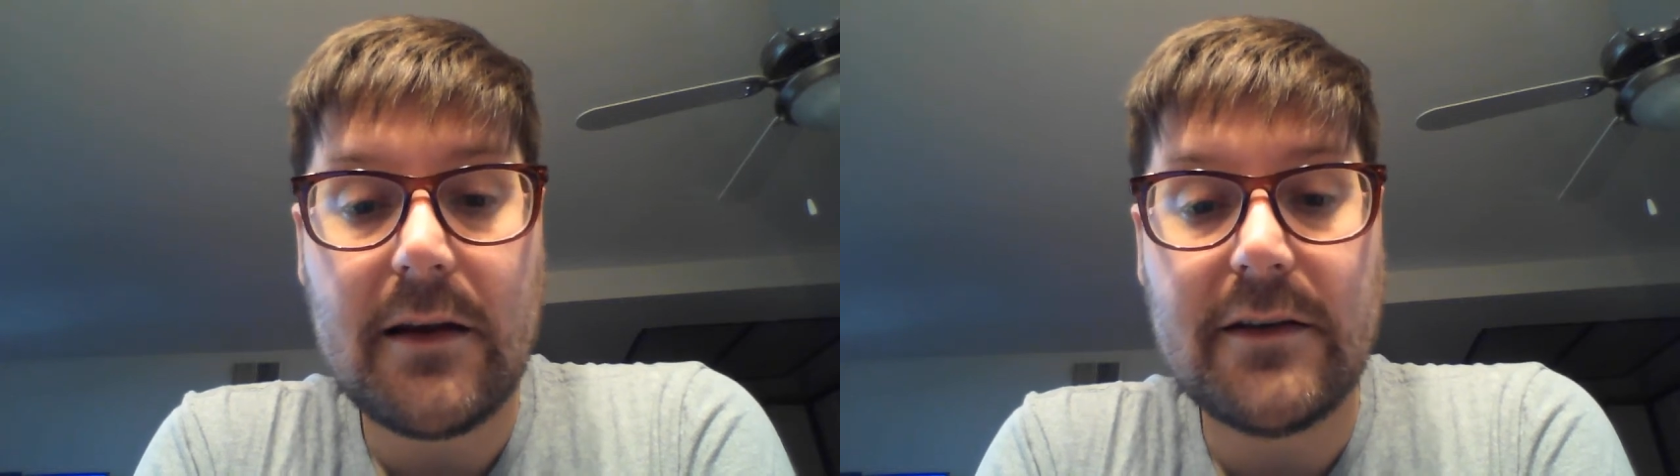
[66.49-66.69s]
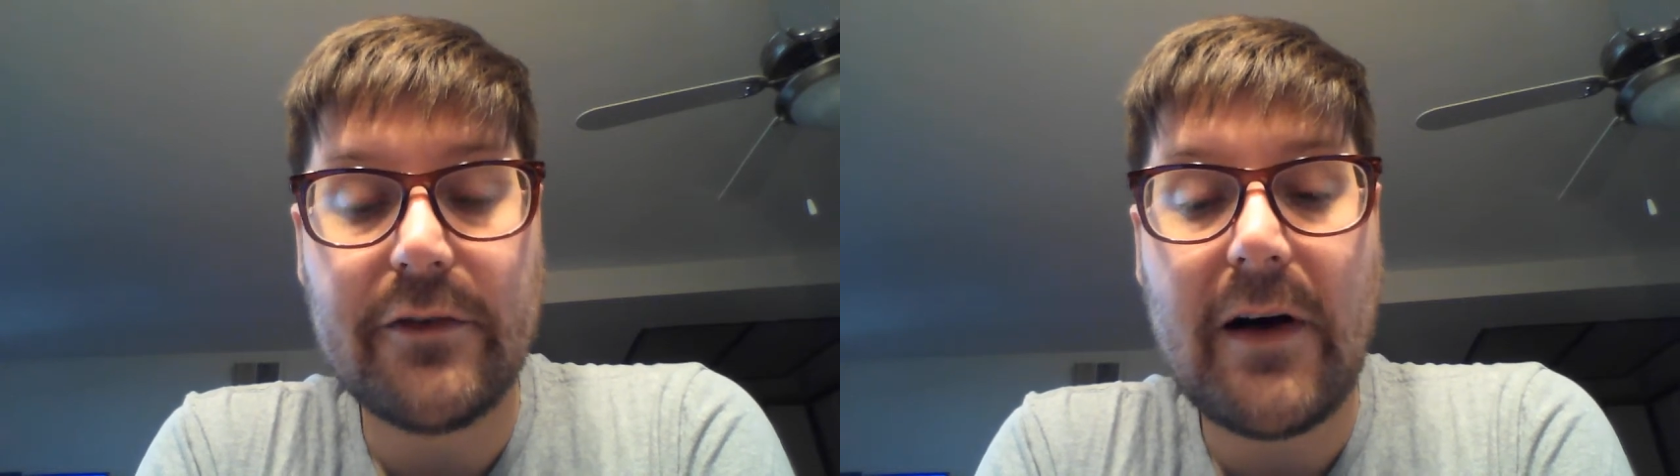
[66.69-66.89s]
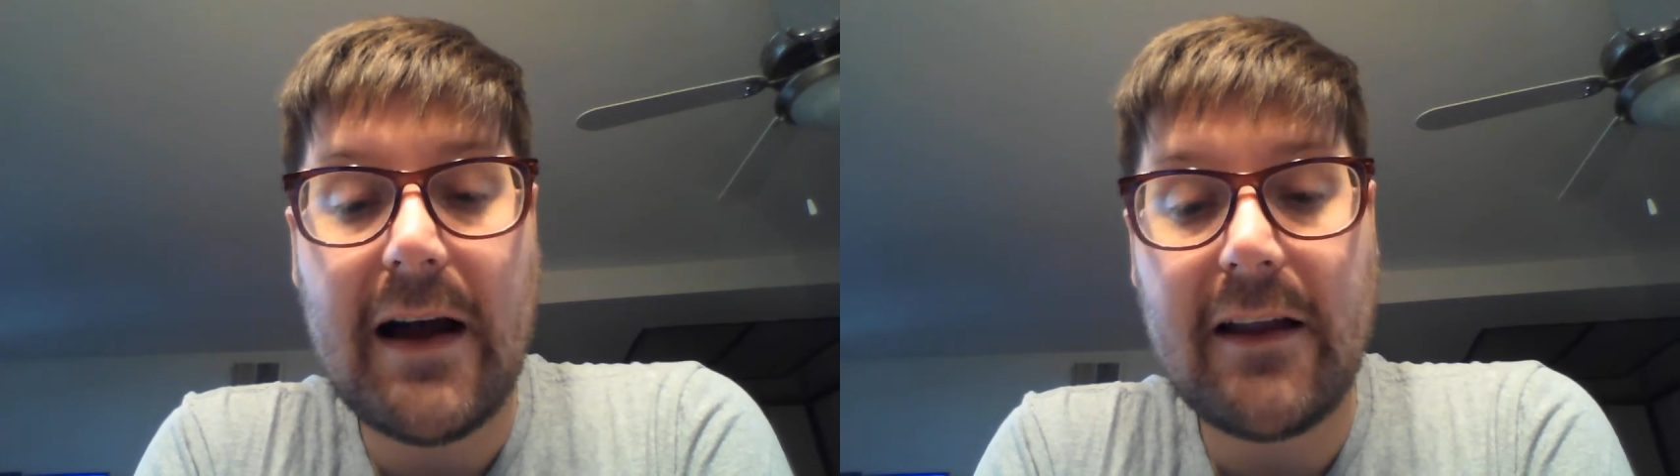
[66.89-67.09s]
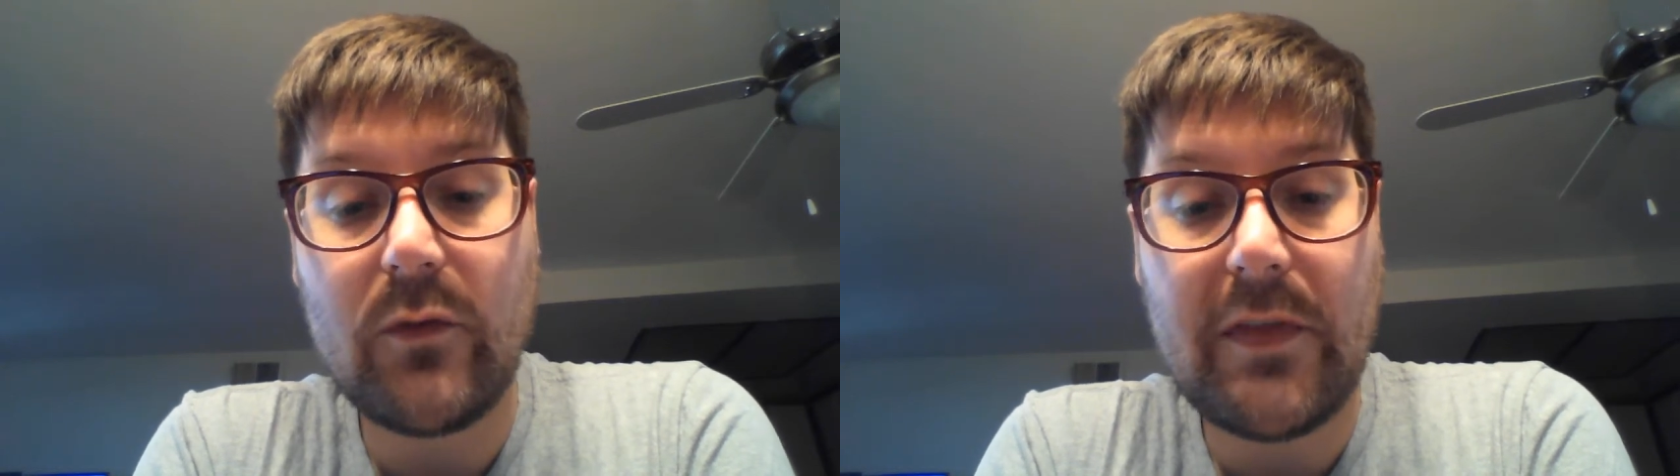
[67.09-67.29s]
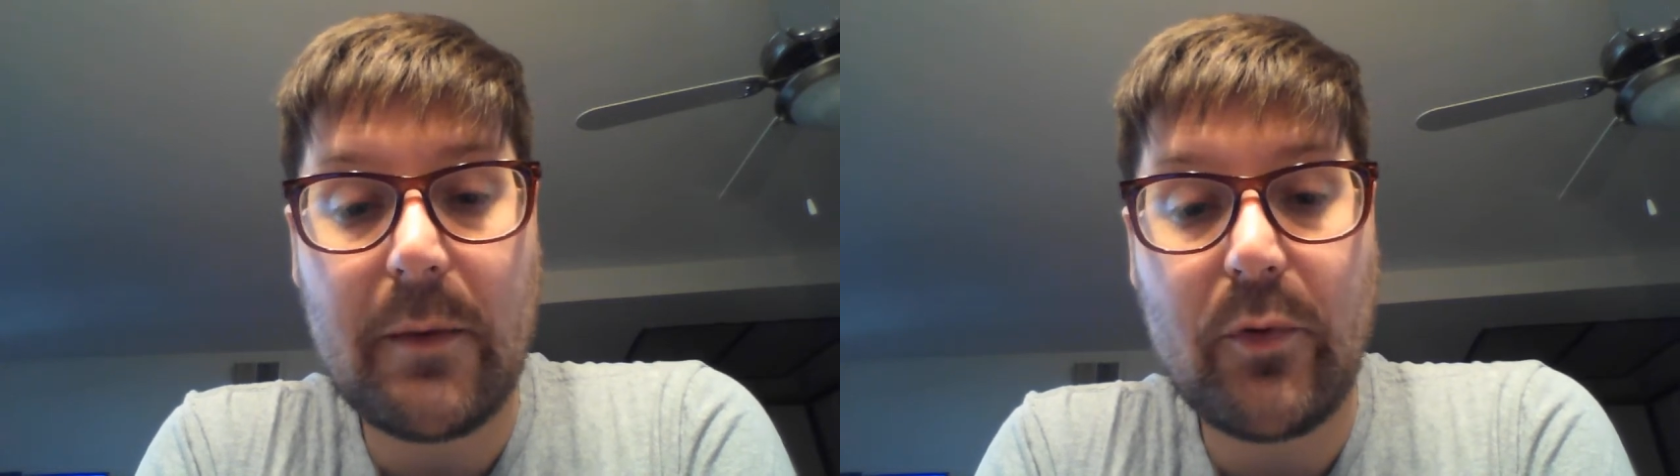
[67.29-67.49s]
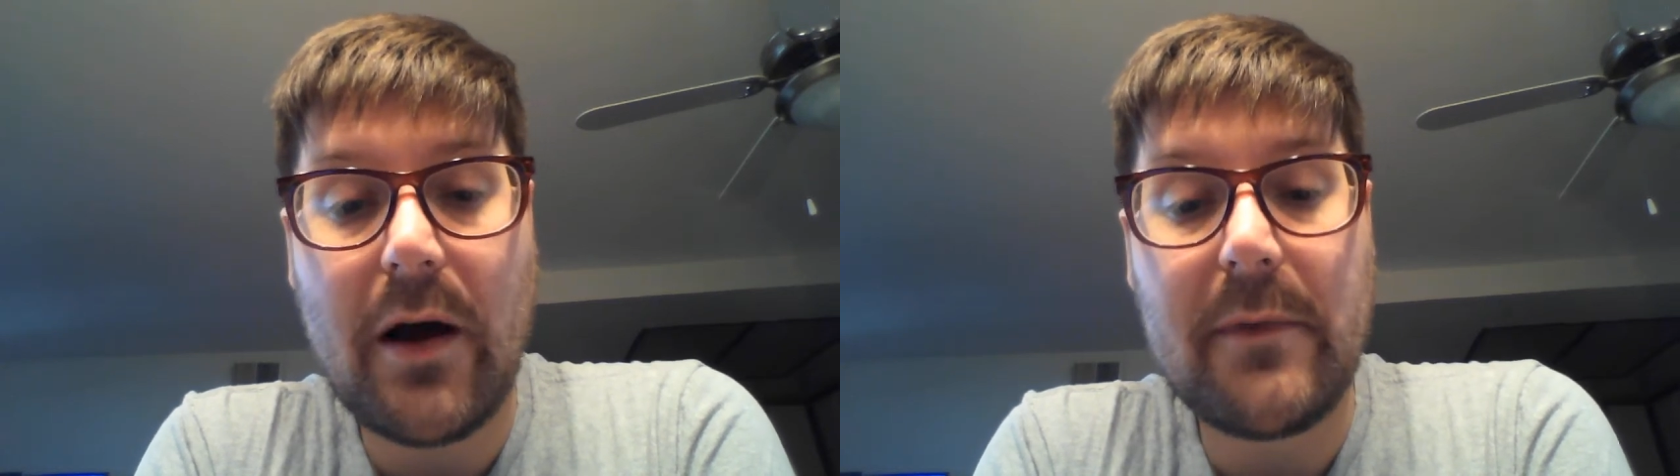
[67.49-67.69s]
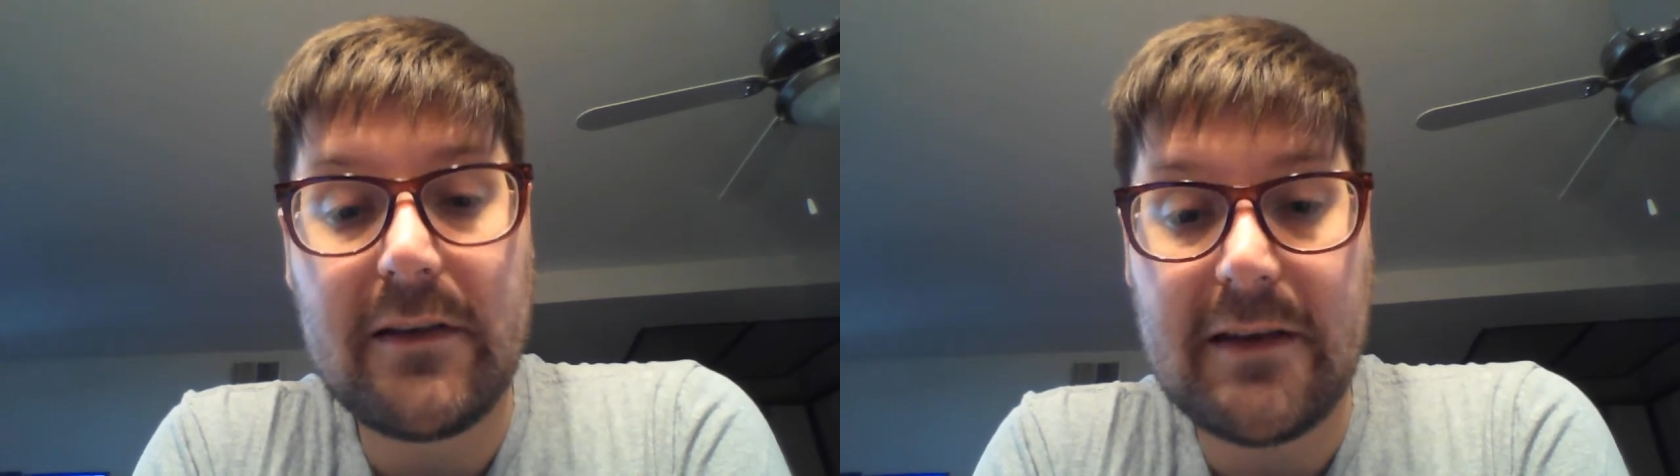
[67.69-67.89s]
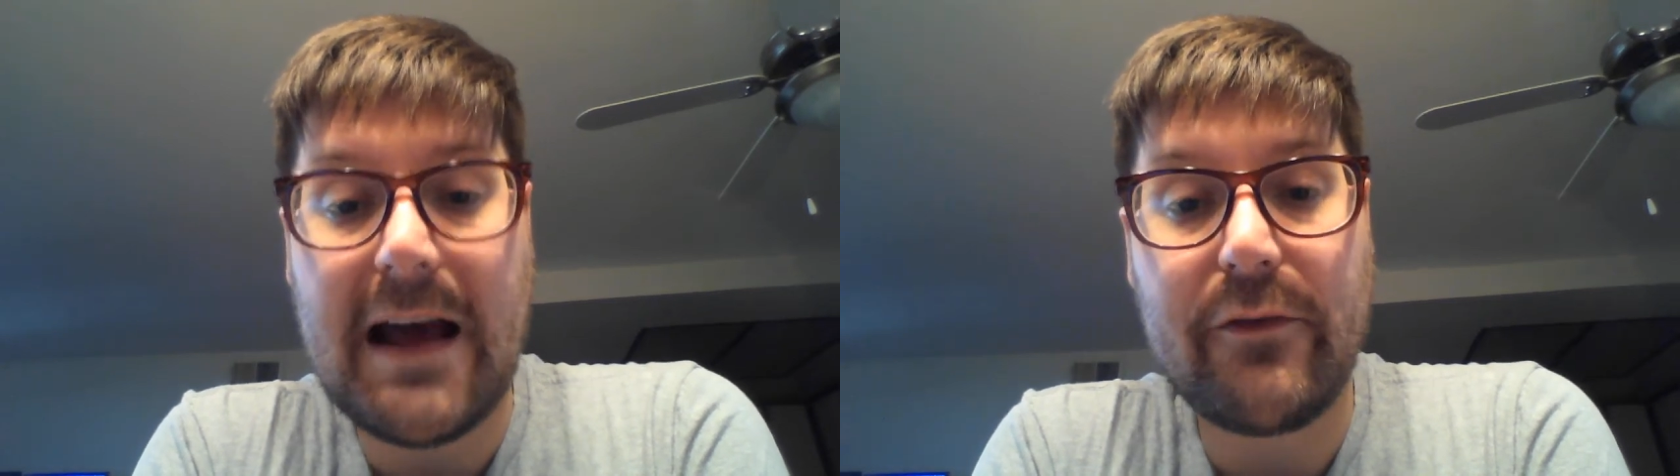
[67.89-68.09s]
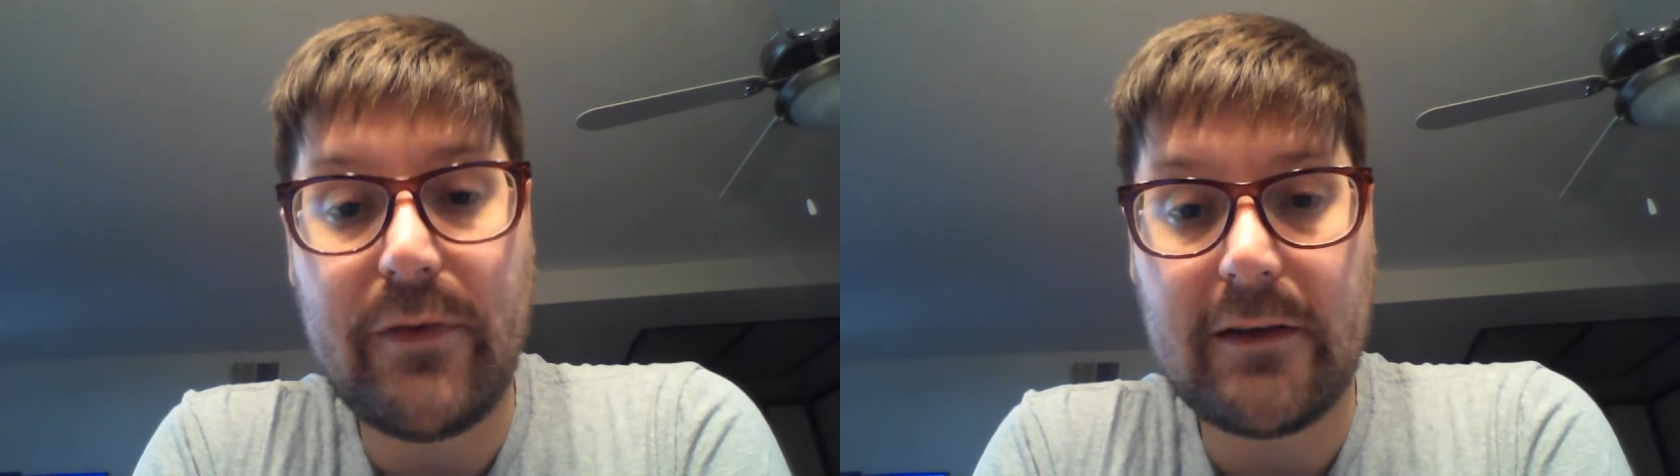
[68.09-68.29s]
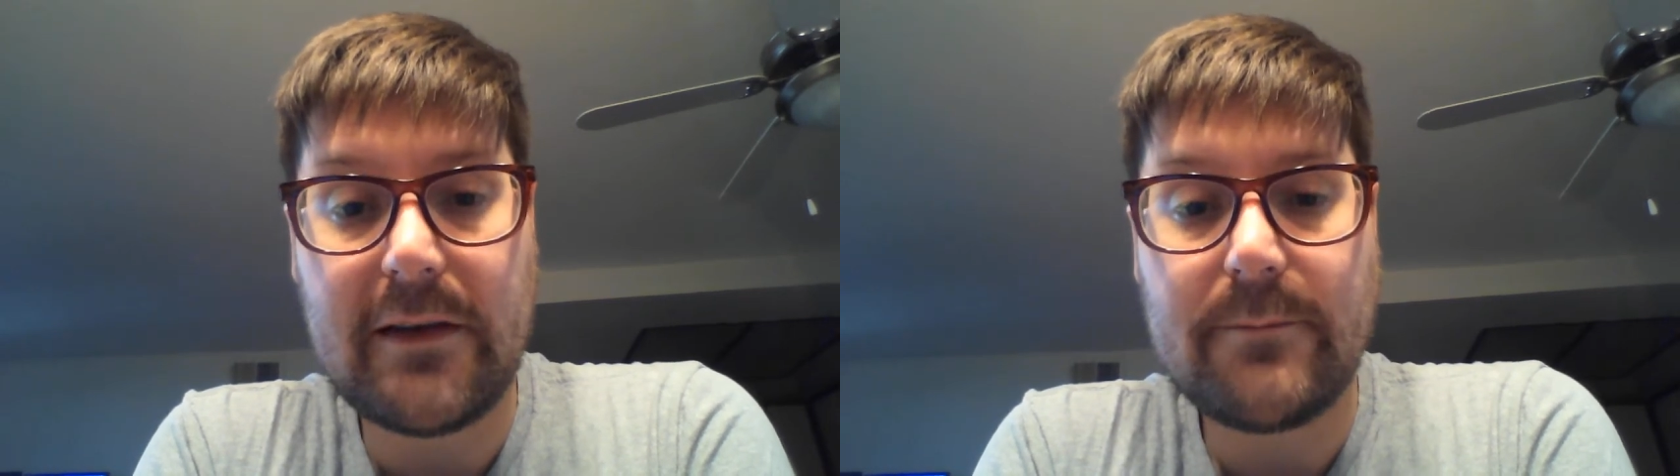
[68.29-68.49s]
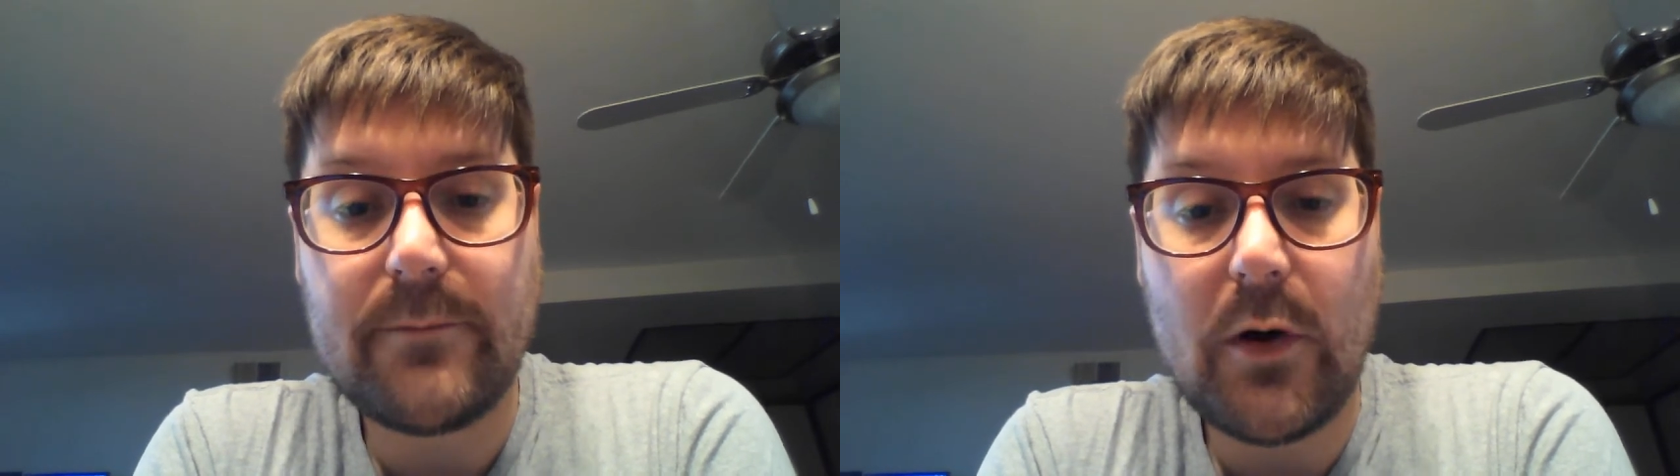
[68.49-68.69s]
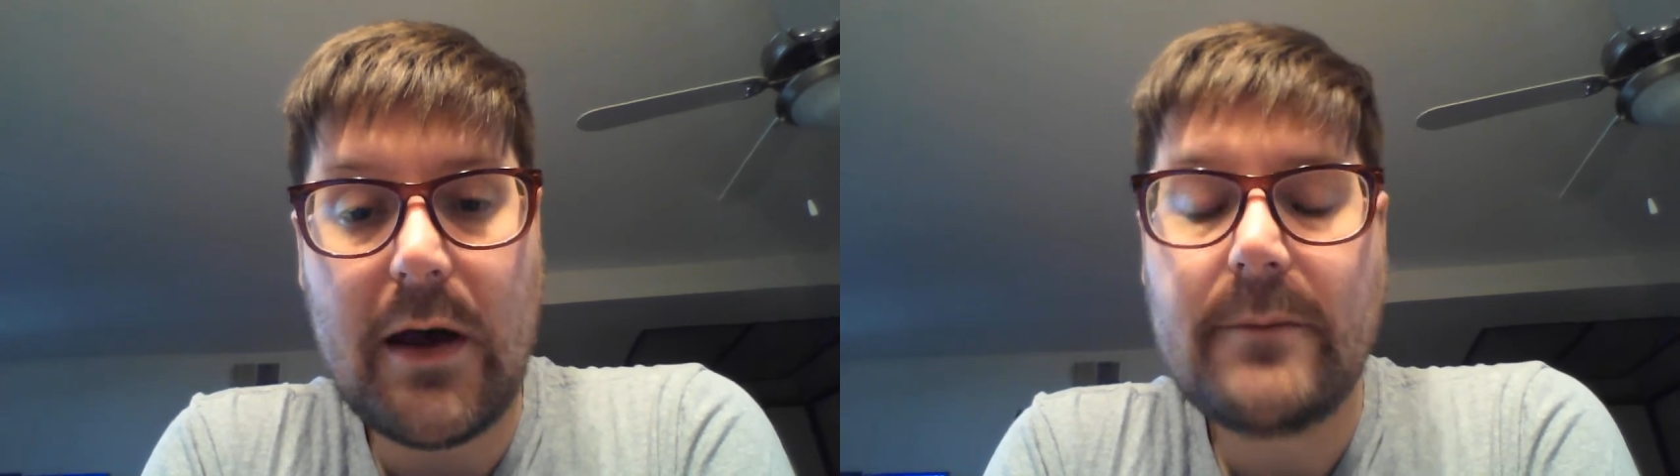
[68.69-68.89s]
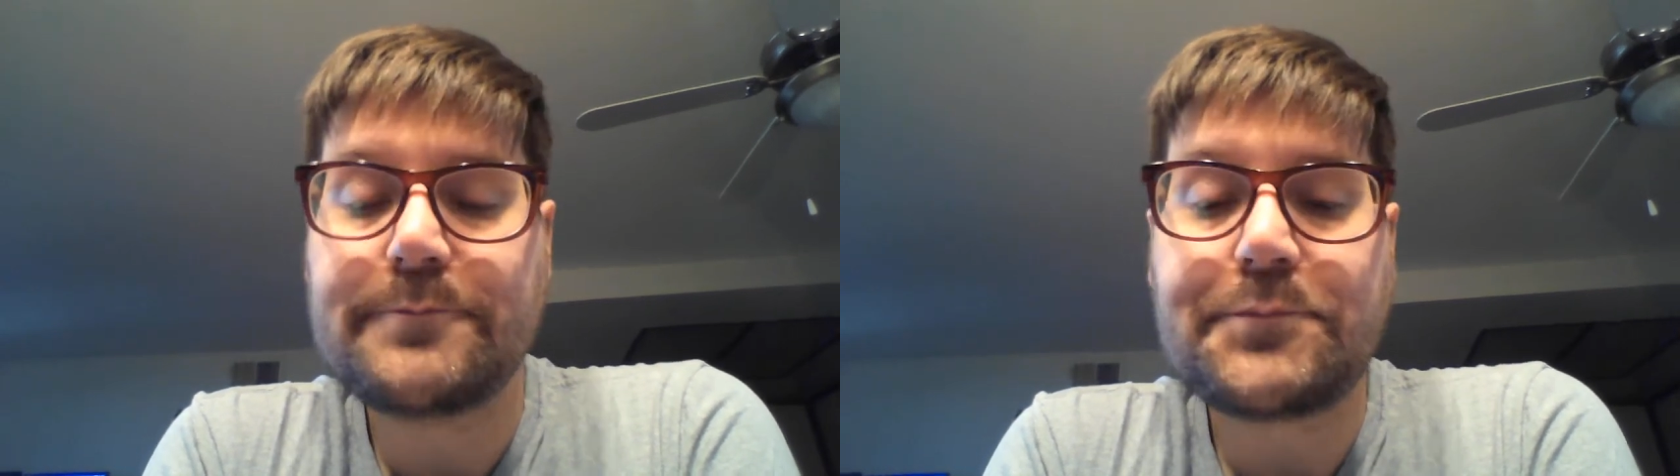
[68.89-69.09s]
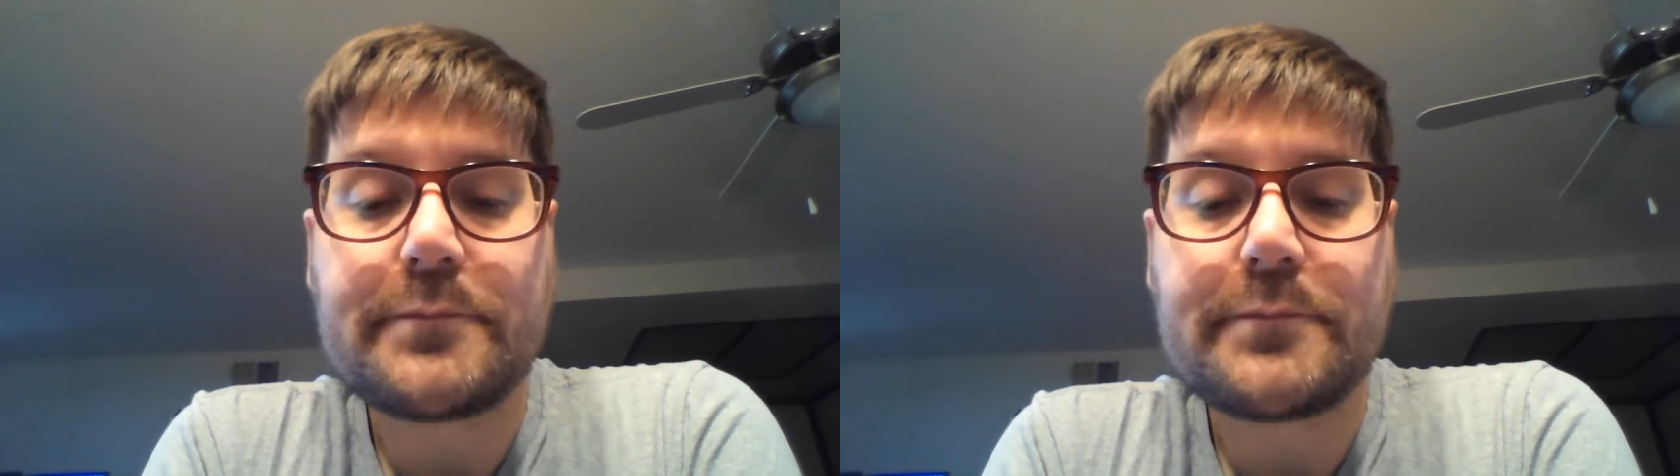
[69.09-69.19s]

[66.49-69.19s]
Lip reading: defines what that problem is and how to fix it. Okay?